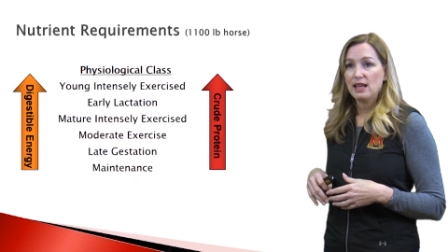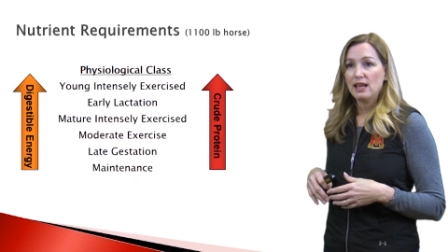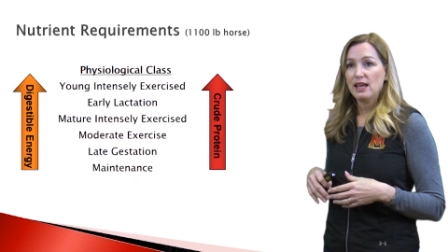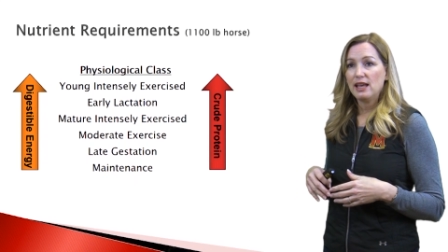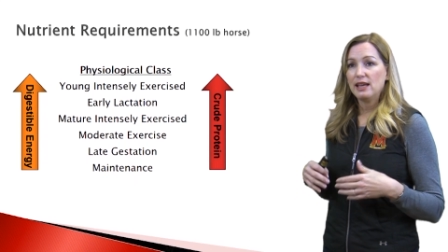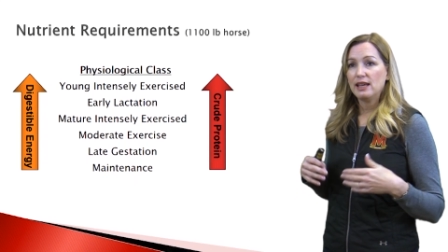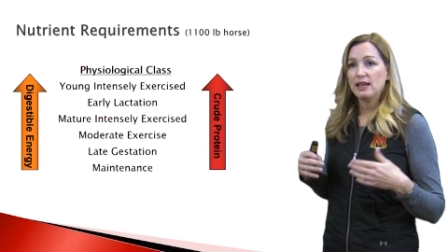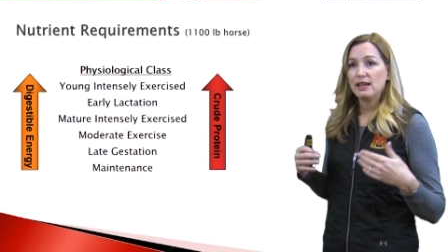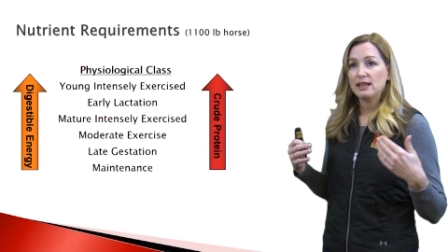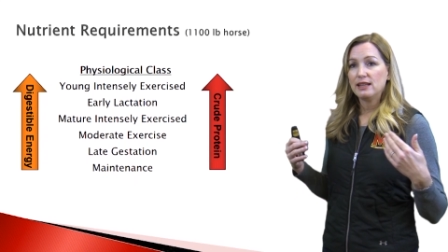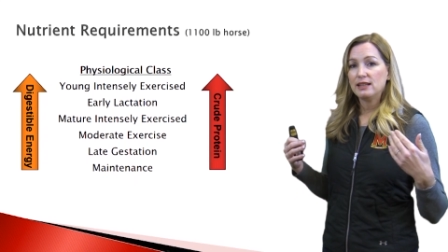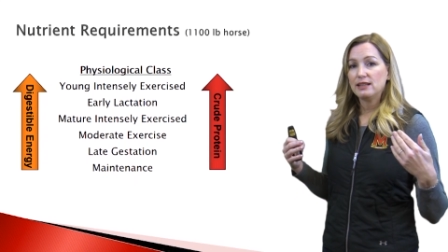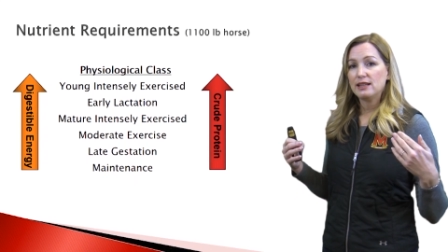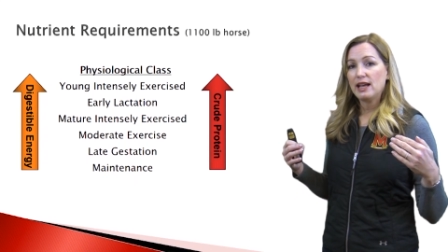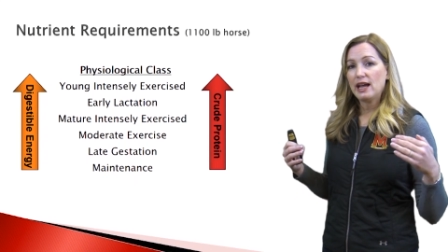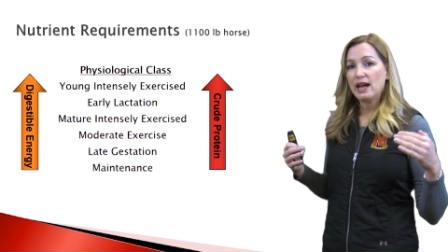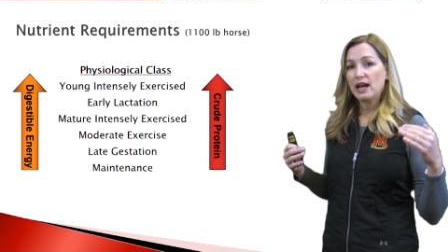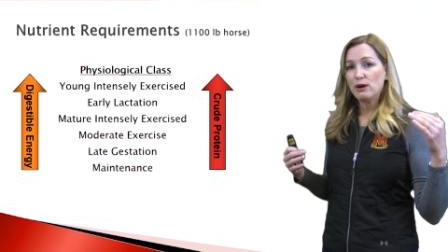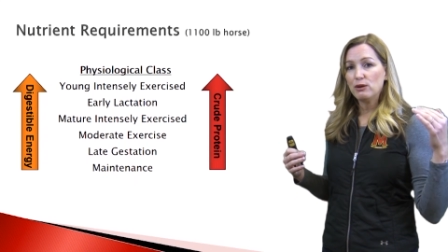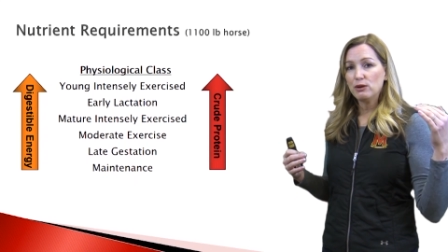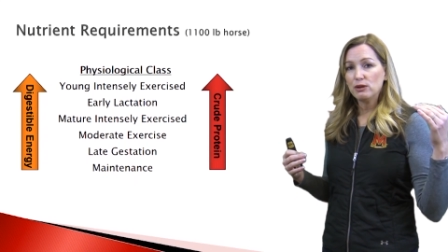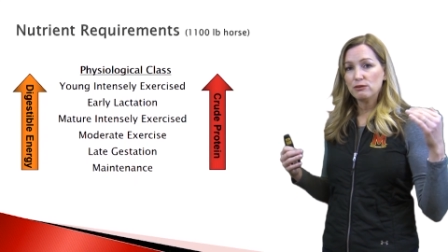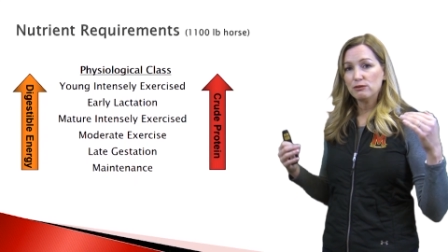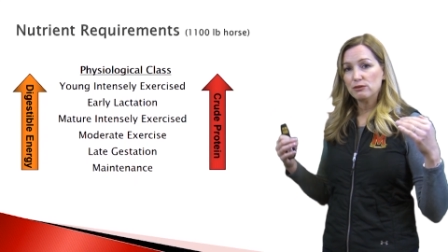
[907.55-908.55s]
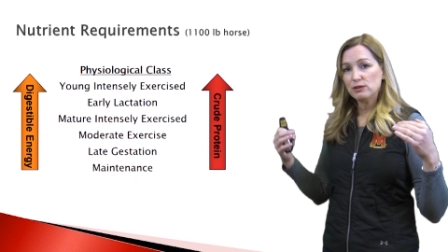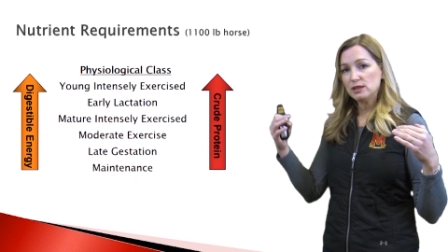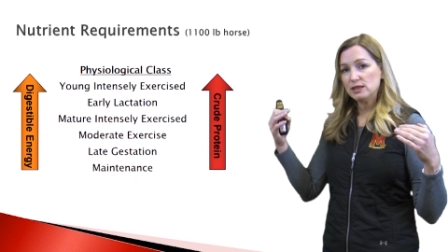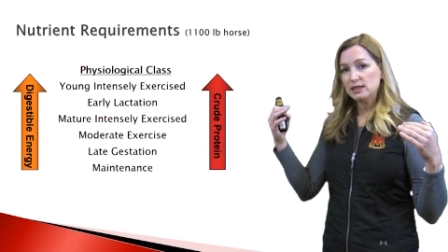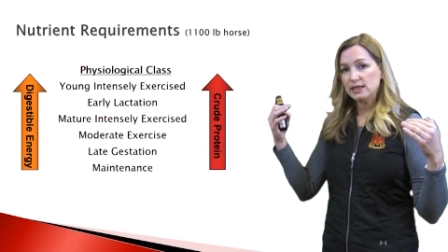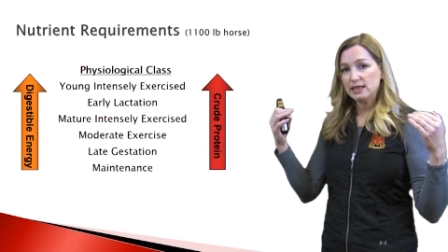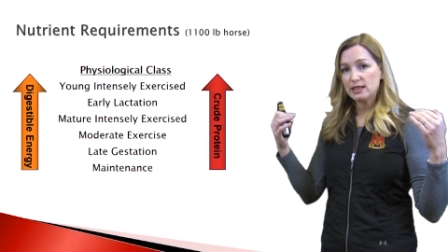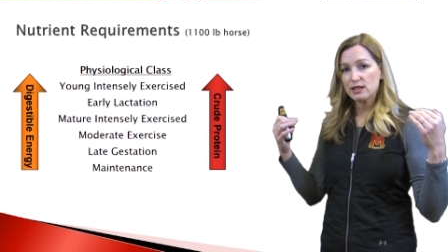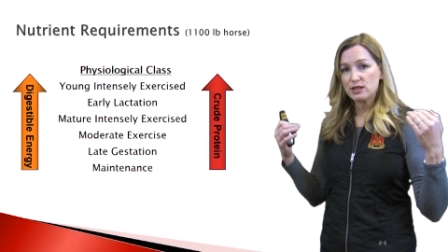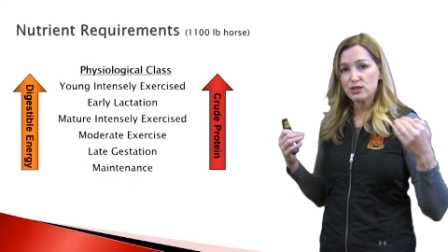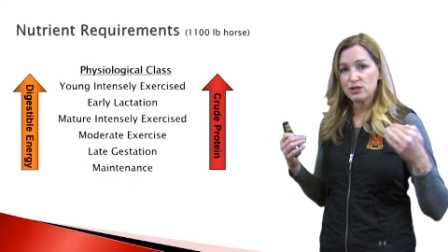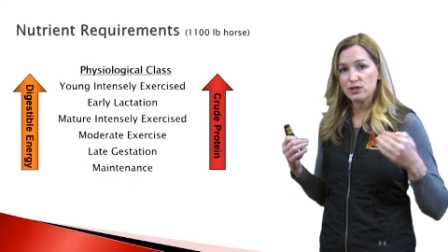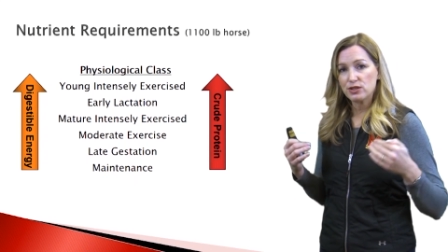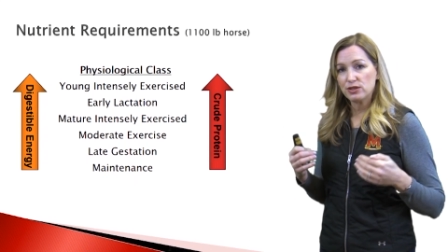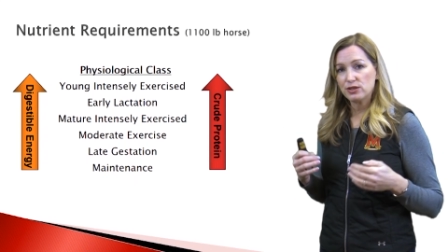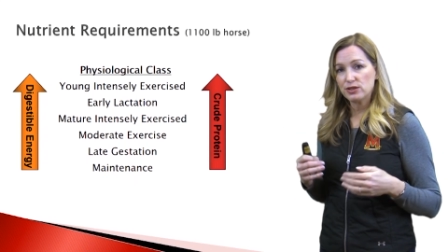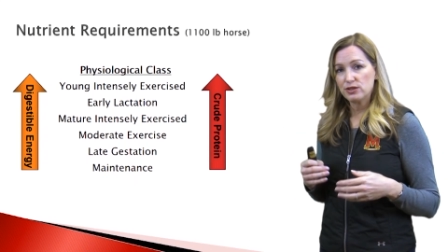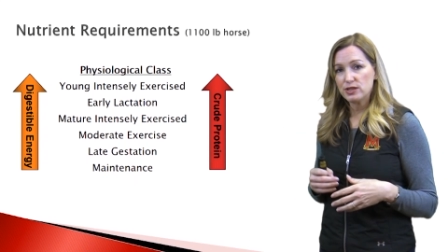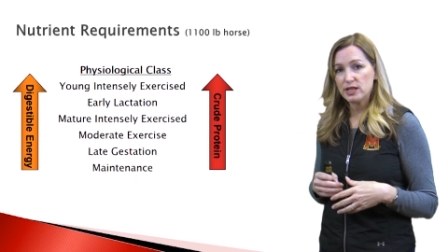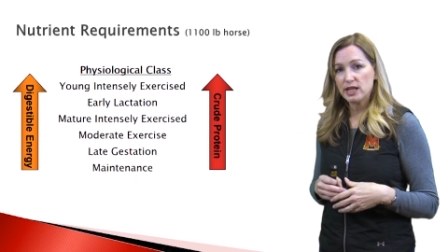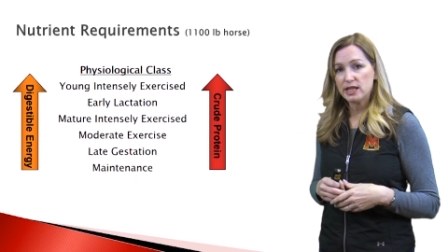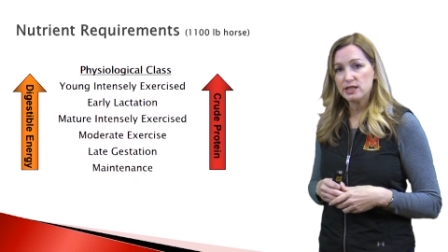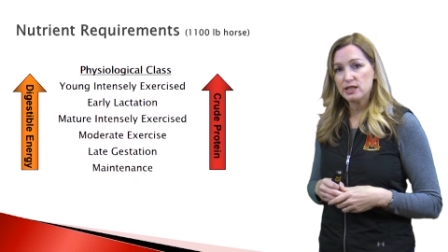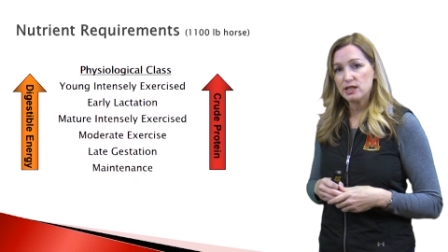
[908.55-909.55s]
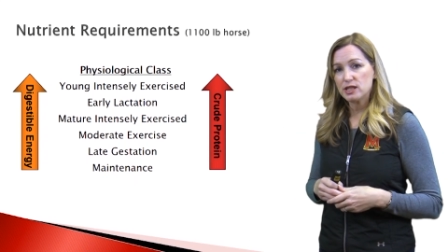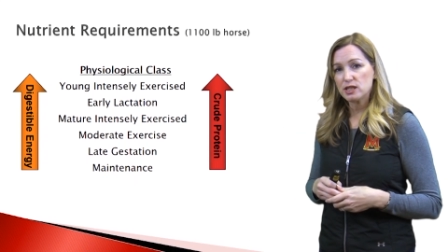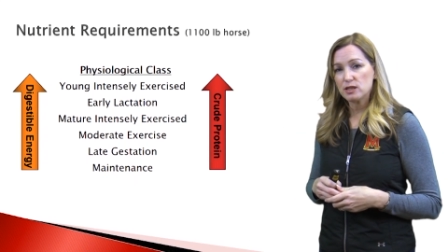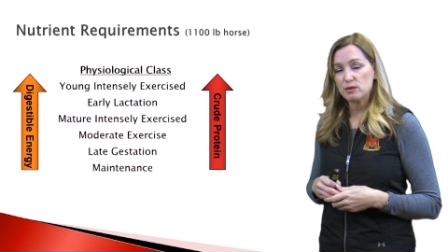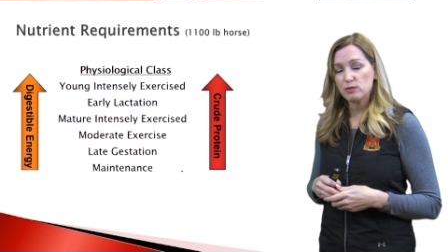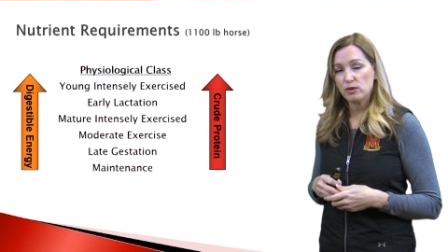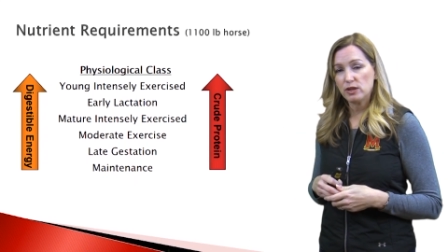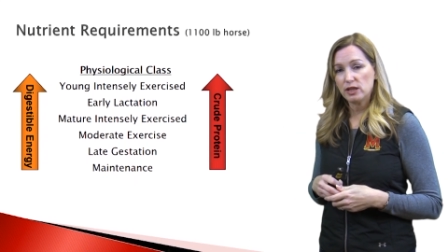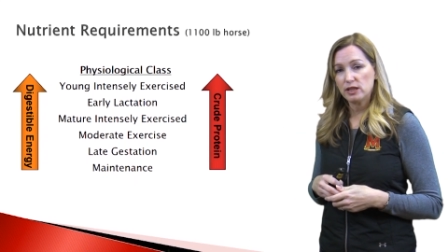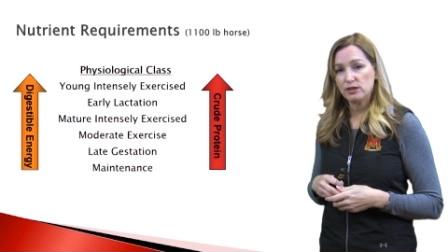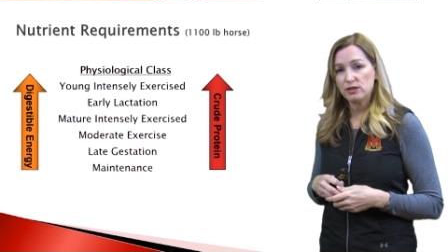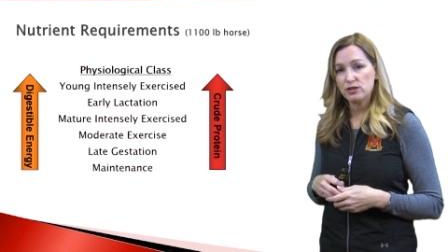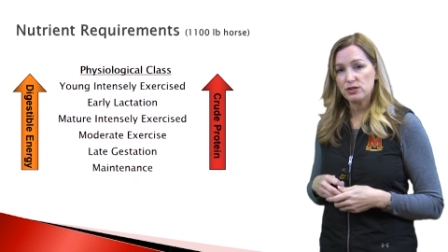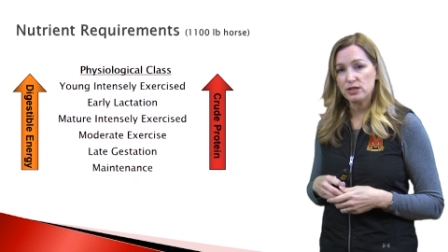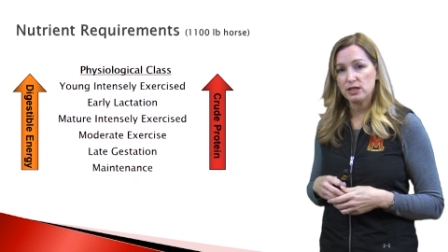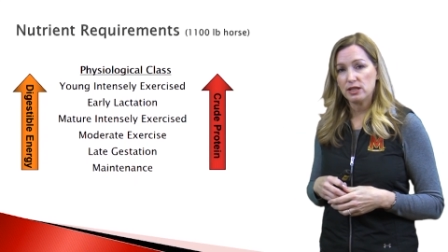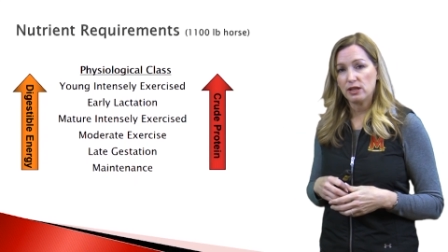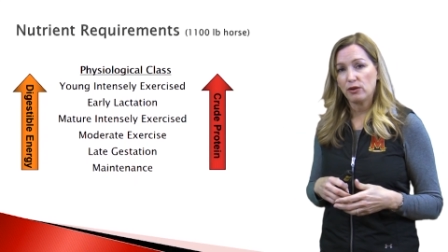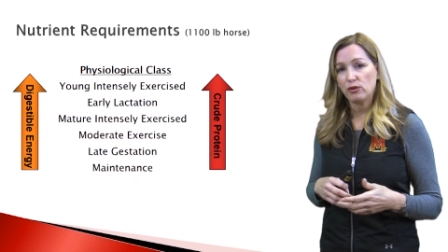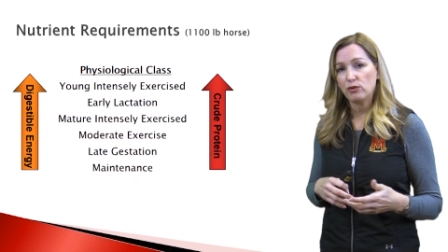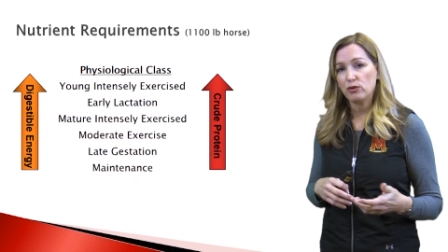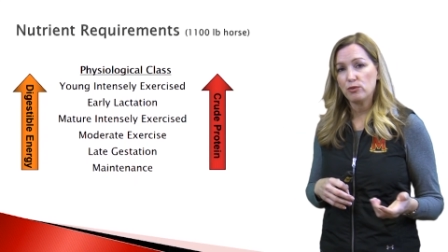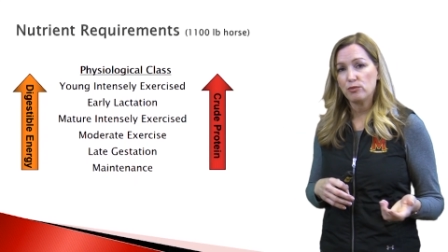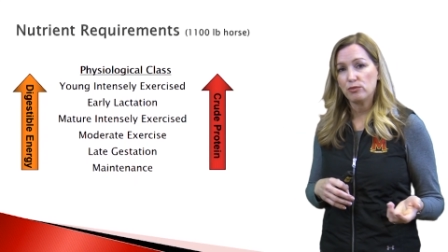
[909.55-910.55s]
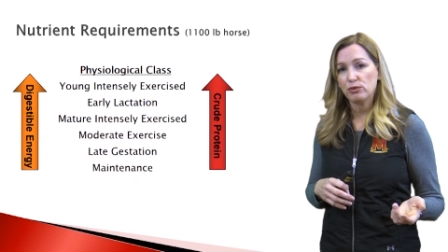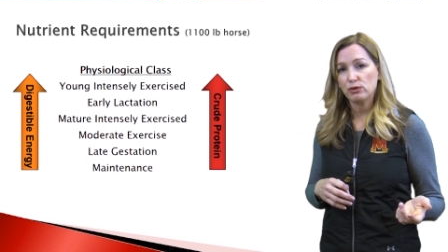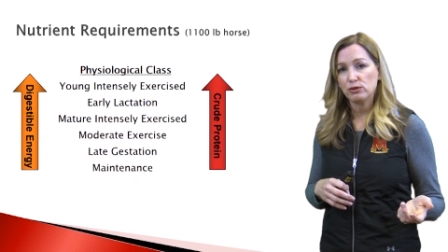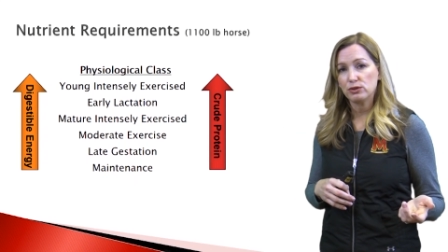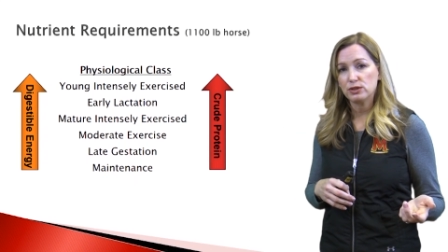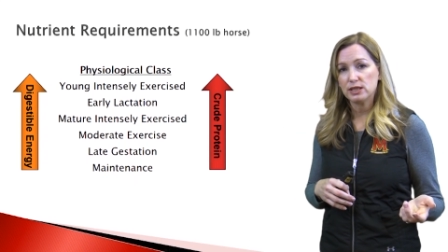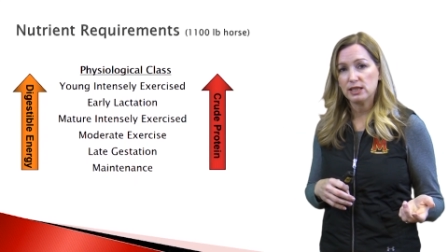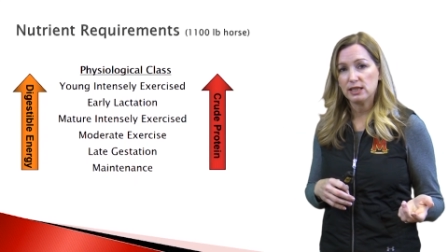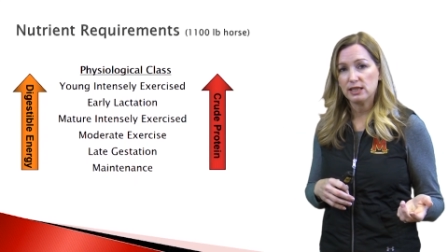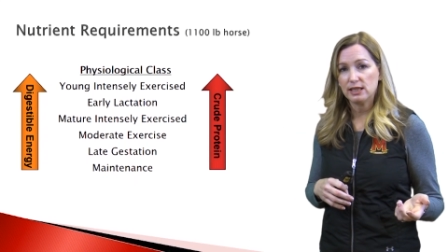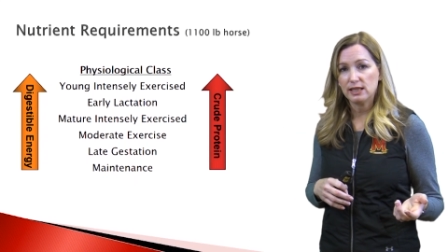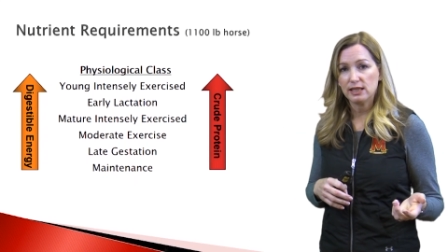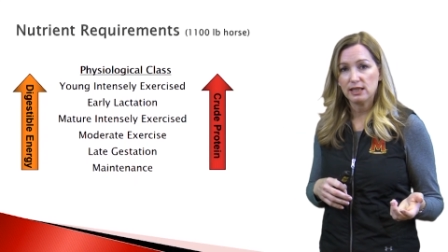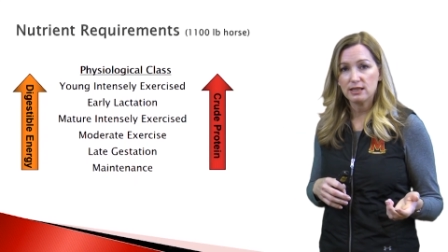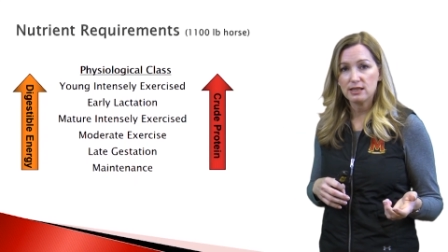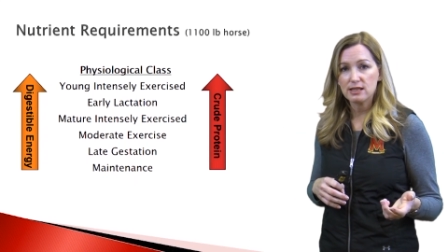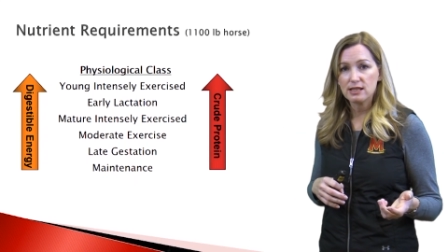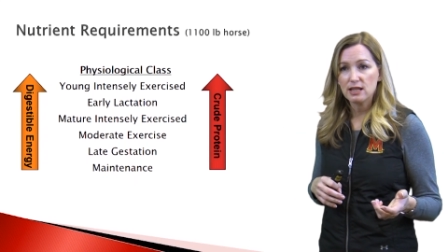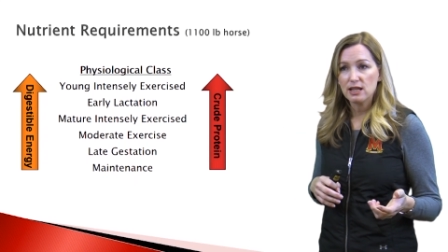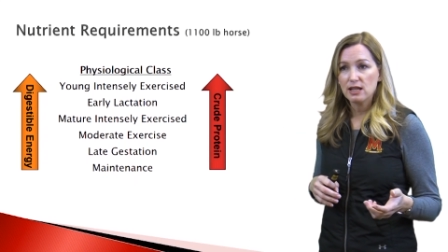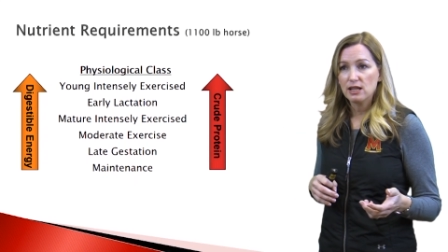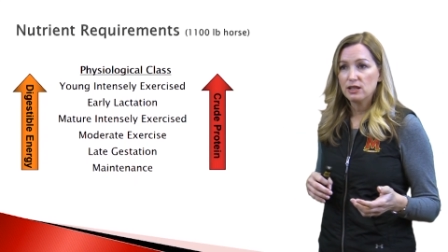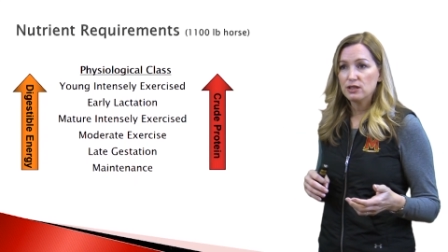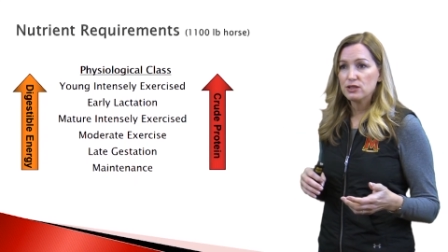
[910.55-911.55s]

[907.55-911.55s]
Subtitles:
and how it relates to their digestible energy and crude protein needs.